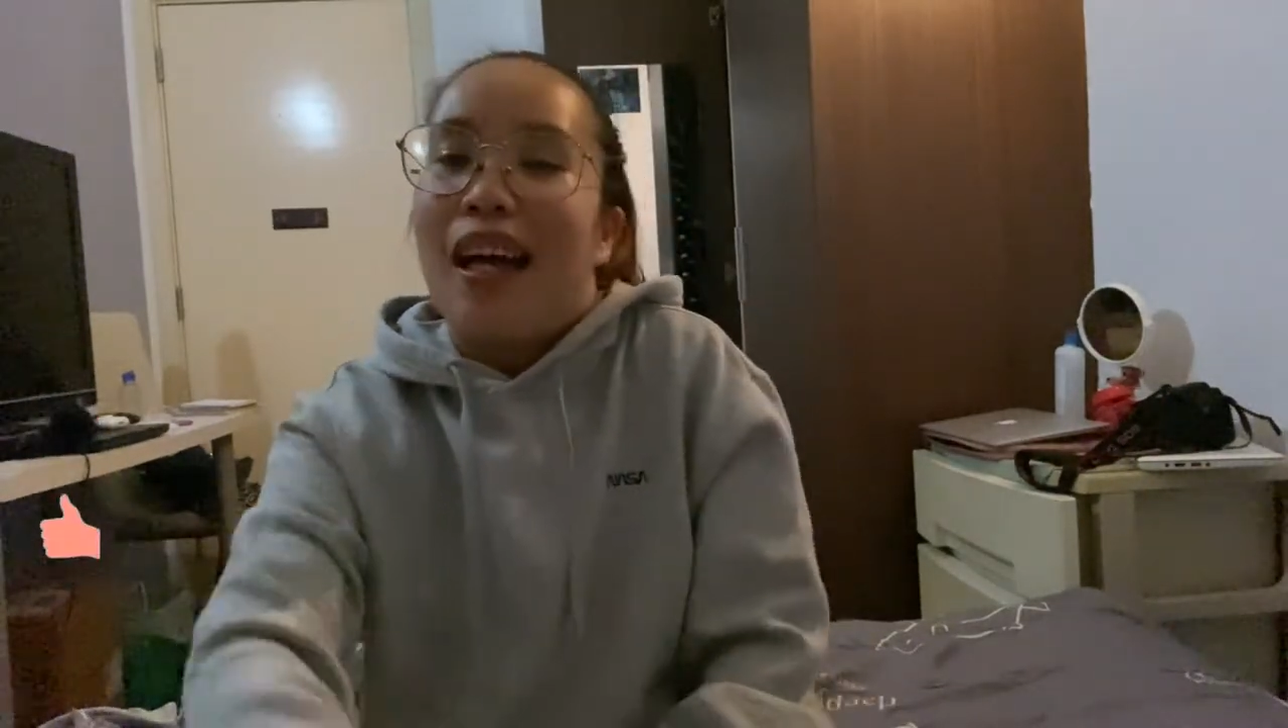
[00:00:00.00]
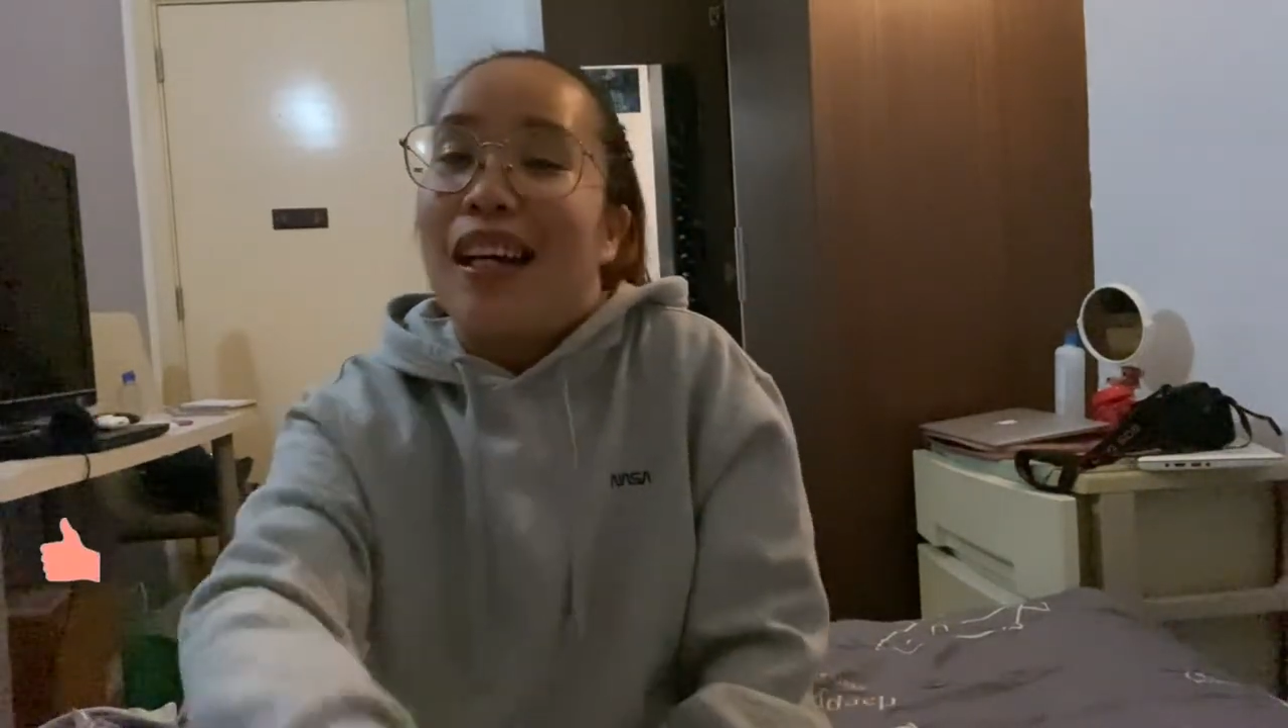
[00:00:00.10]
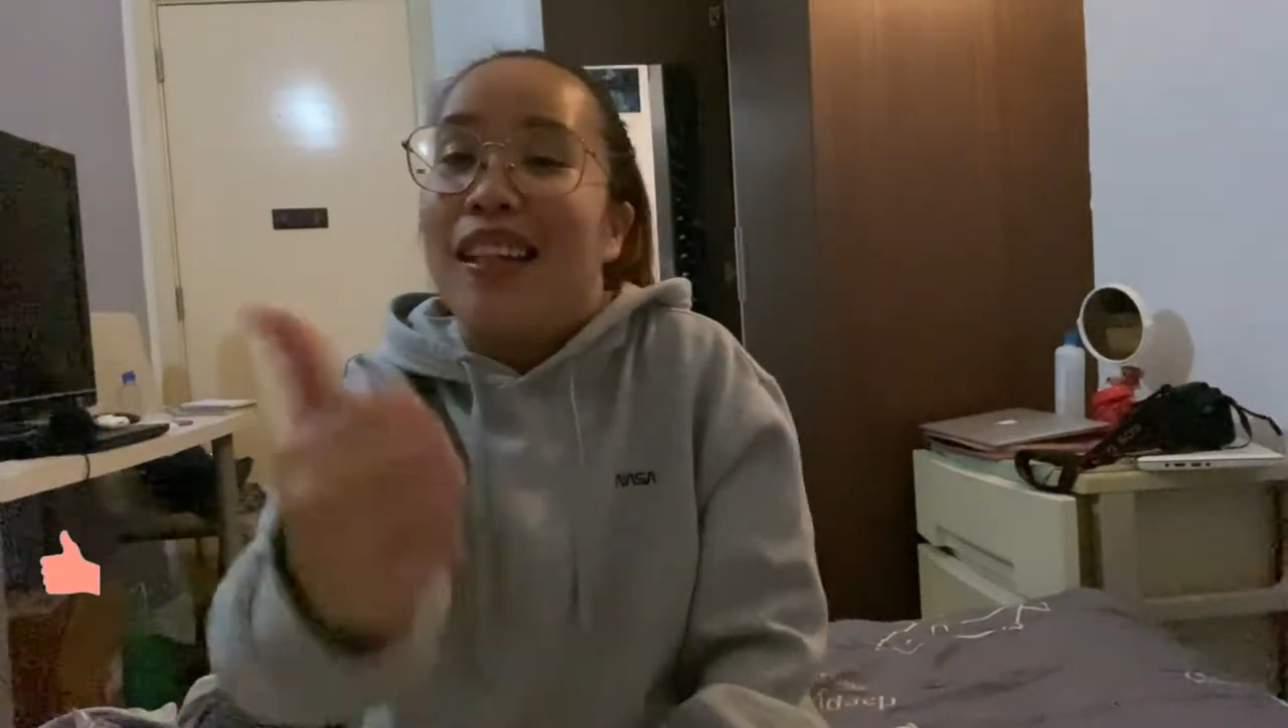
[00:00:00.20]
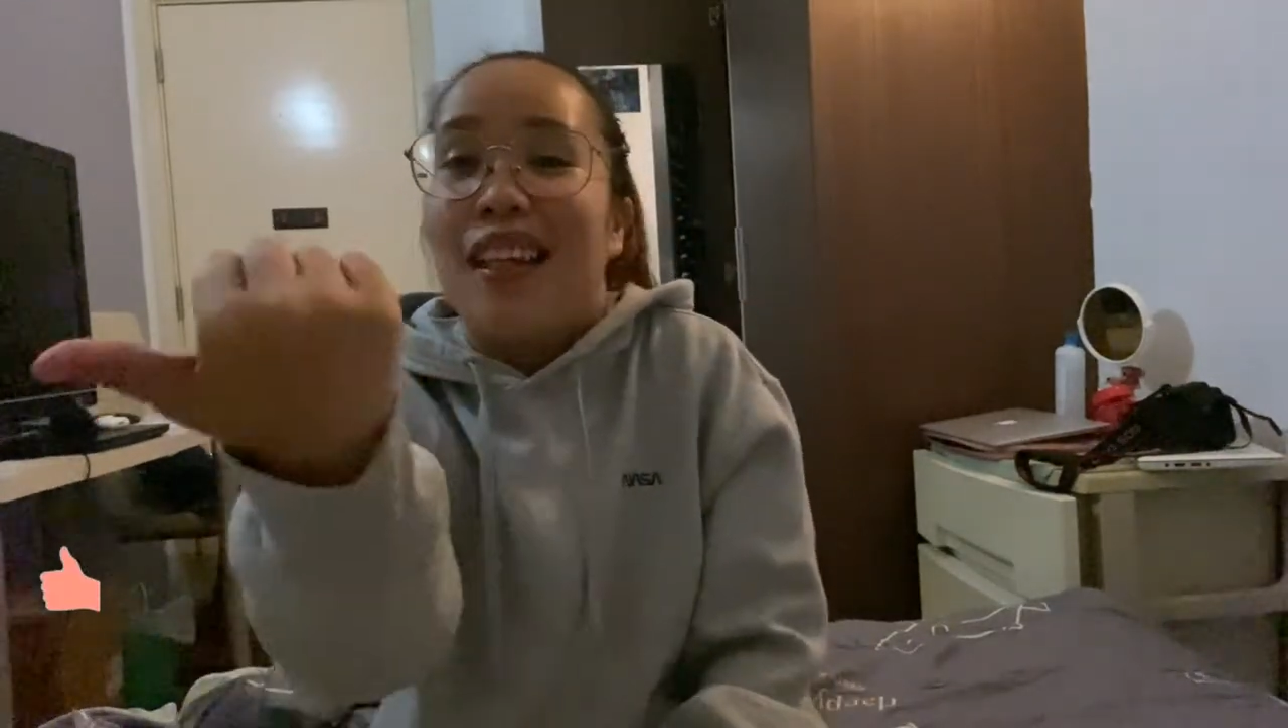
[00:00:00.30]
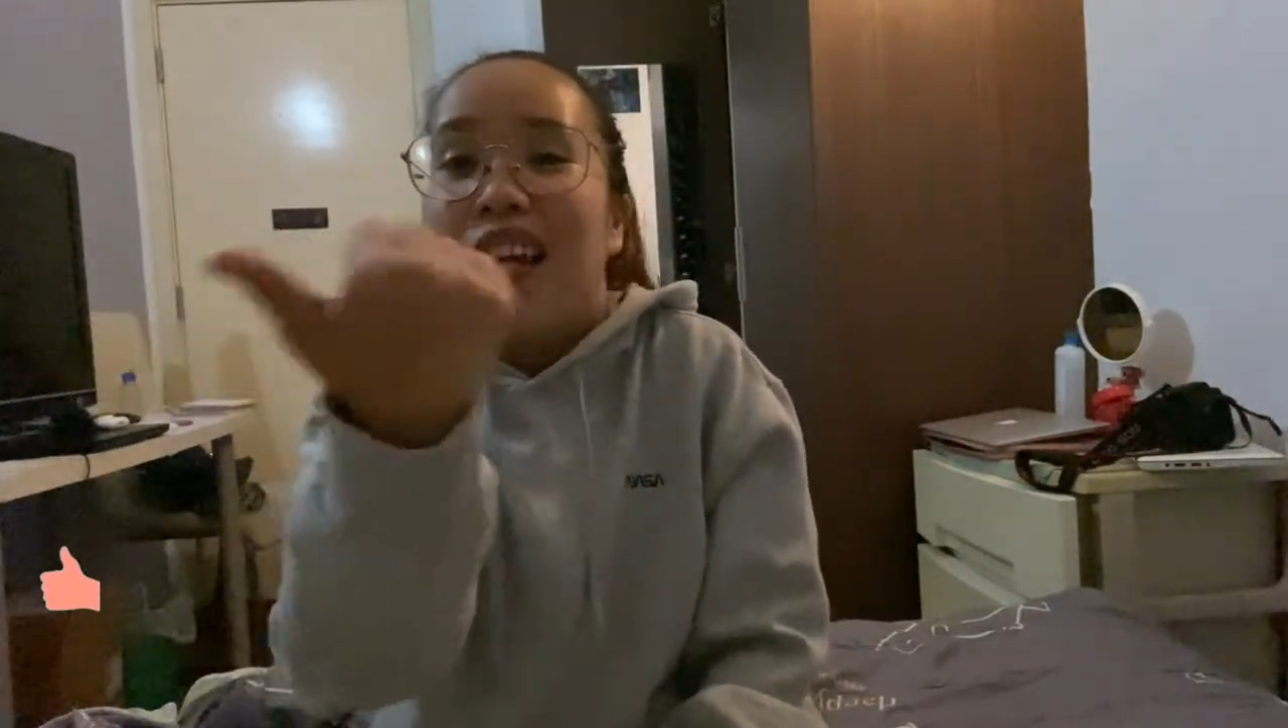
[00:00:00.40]

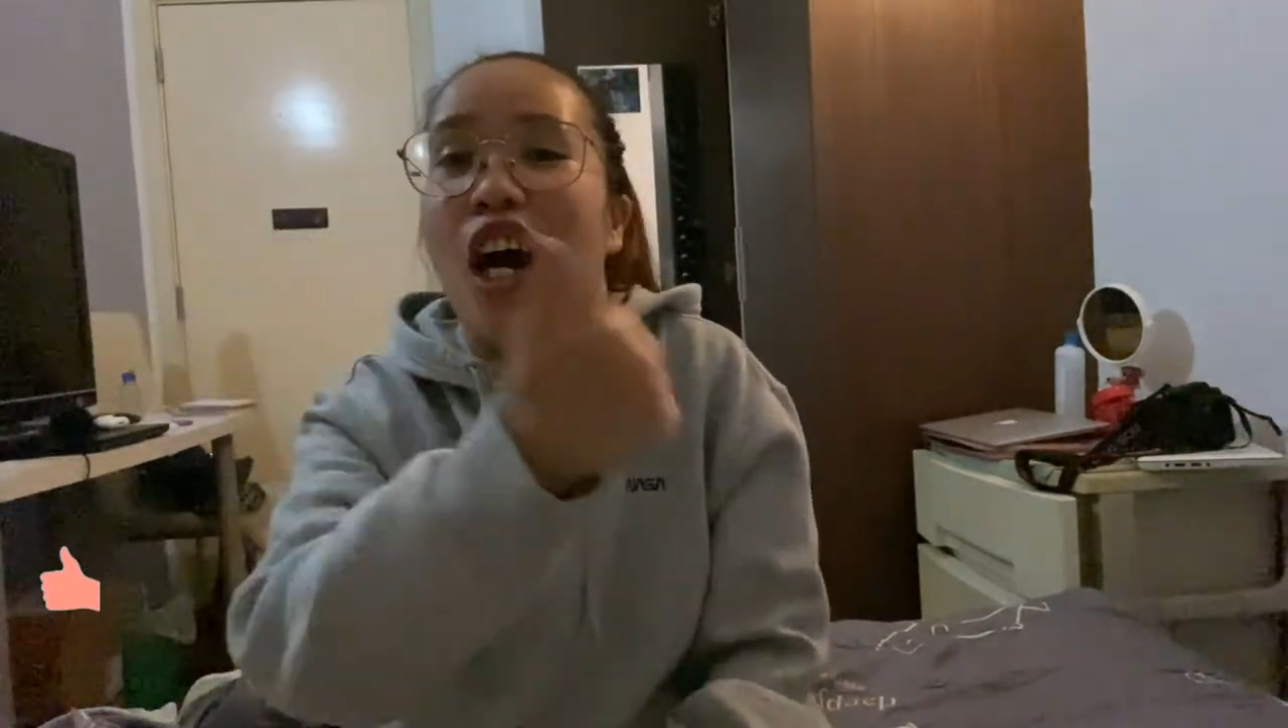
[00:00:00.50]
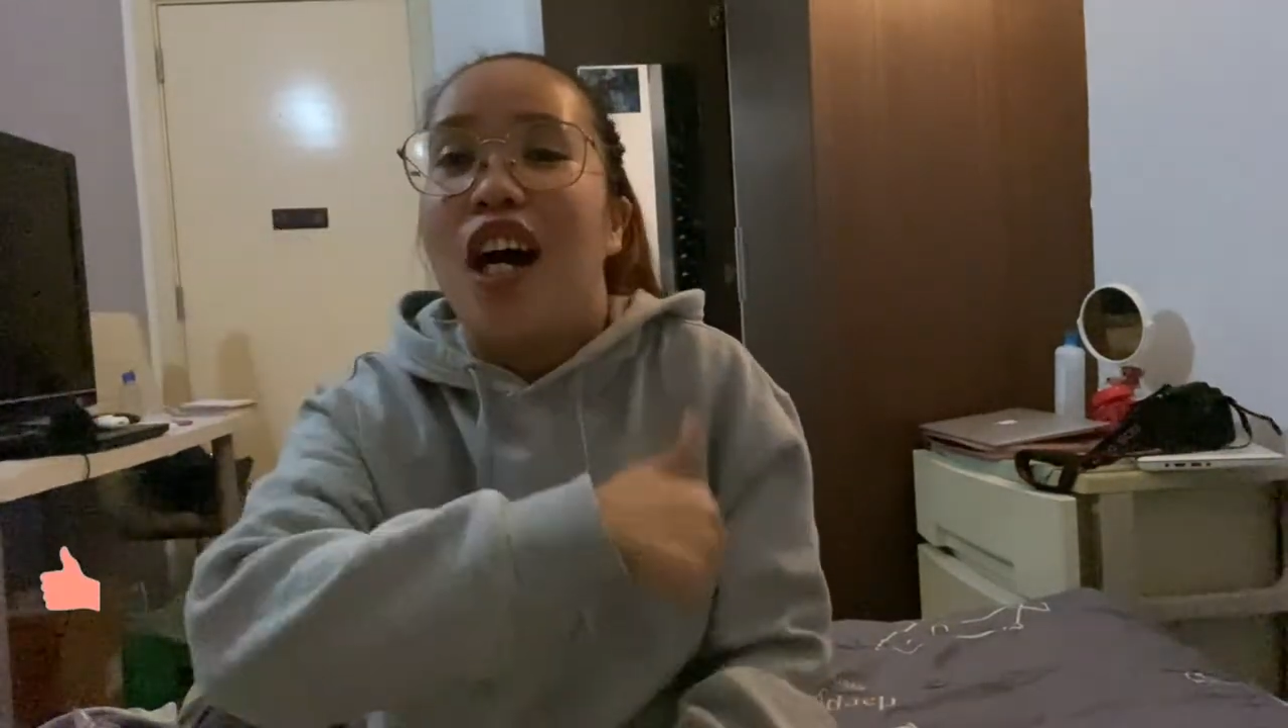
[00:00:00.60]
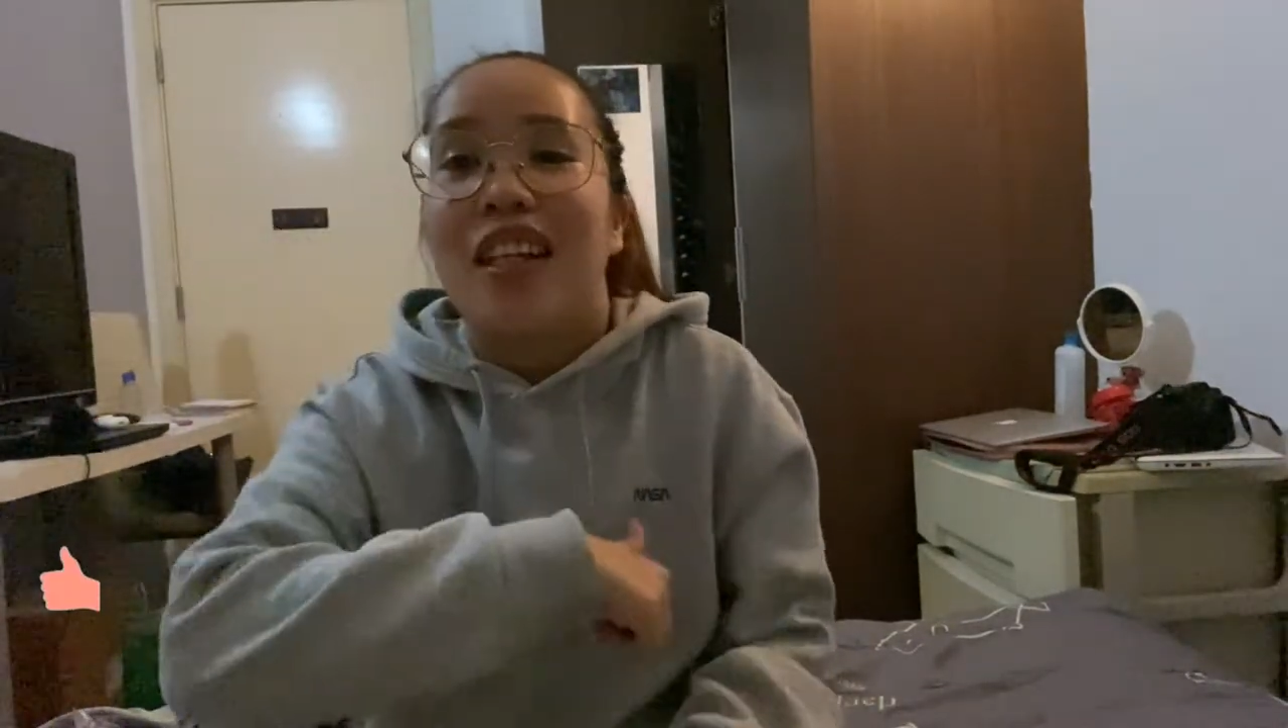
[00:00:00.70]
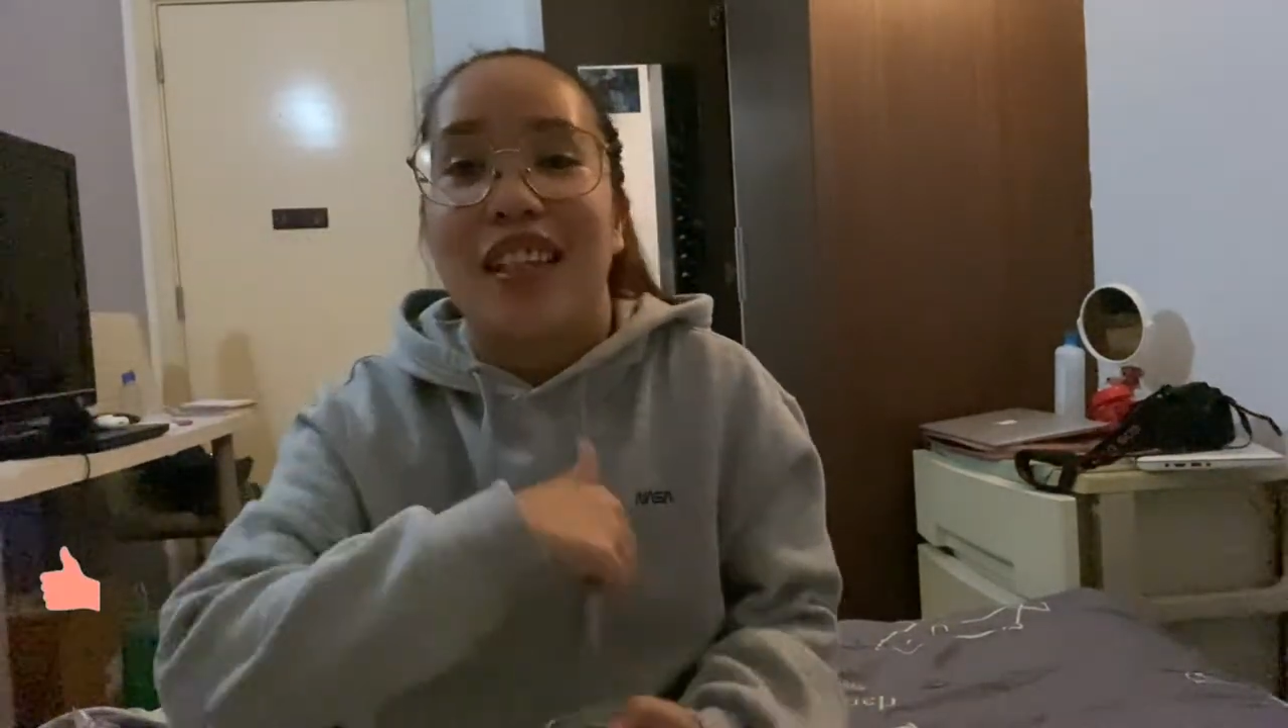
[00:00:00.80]
click on